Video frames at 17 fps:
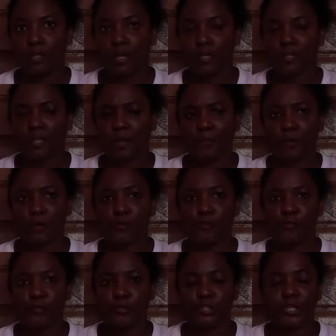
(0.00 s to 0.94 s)
a type of
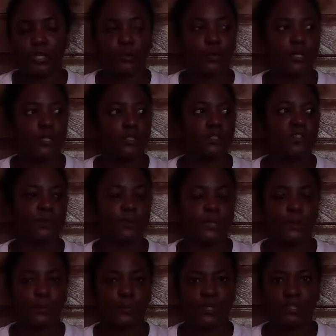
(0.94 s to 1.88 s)
roti with
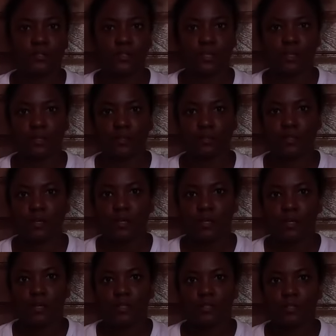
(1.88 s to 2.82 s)
split peas in it.
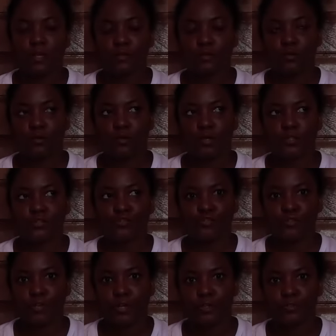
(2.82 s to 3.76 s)
That cost
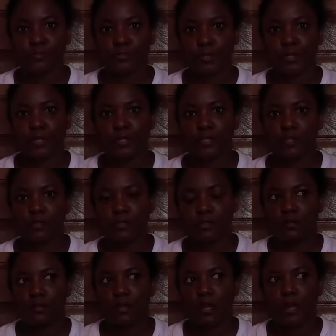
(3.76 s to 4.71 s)
300
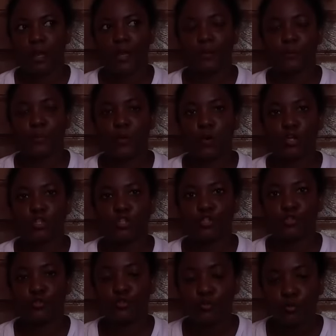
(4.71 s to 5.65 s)
I bought
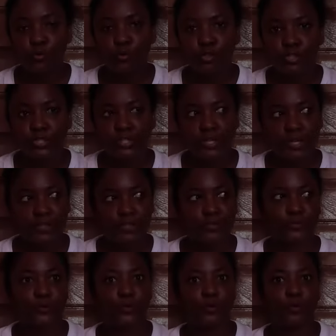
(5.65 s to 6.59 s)
two
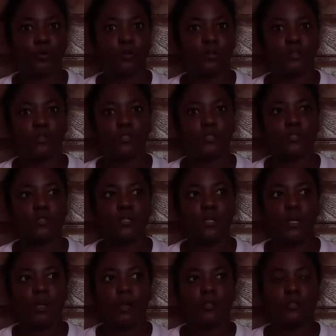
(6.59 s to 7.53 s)
cheese rolls
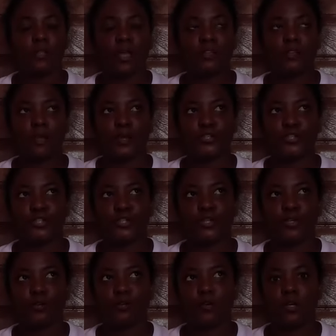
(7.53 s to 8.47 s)
that
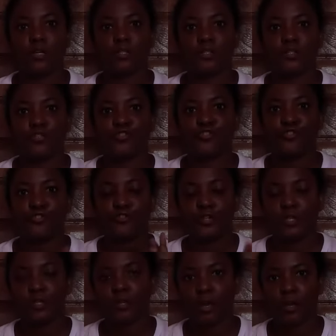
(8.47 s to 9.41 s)
actually cost
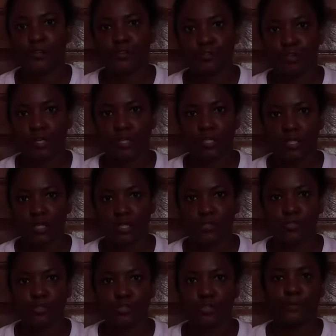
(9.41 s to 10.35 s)
300
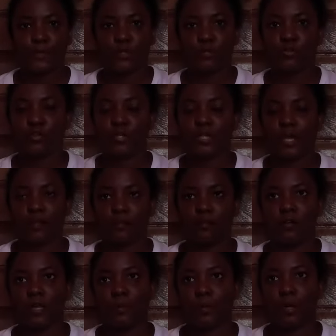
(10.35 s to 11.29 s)
each so
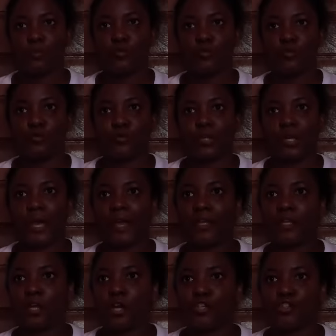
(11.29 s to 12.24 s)
that came up to
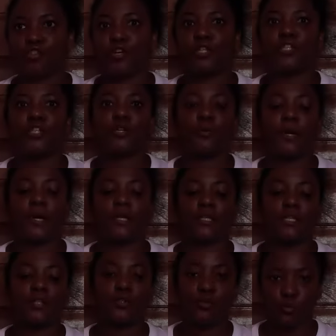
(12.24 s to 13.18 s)
900
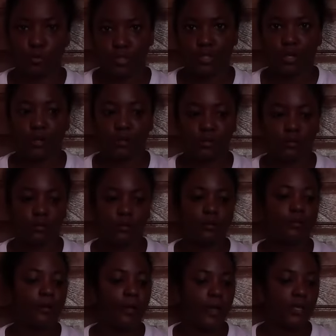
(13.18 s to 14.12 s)
GYD total
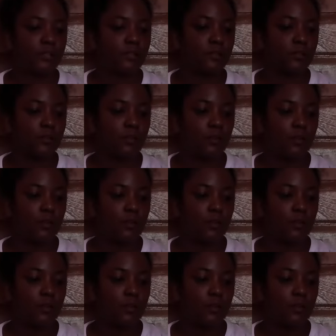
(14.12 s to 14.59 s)
right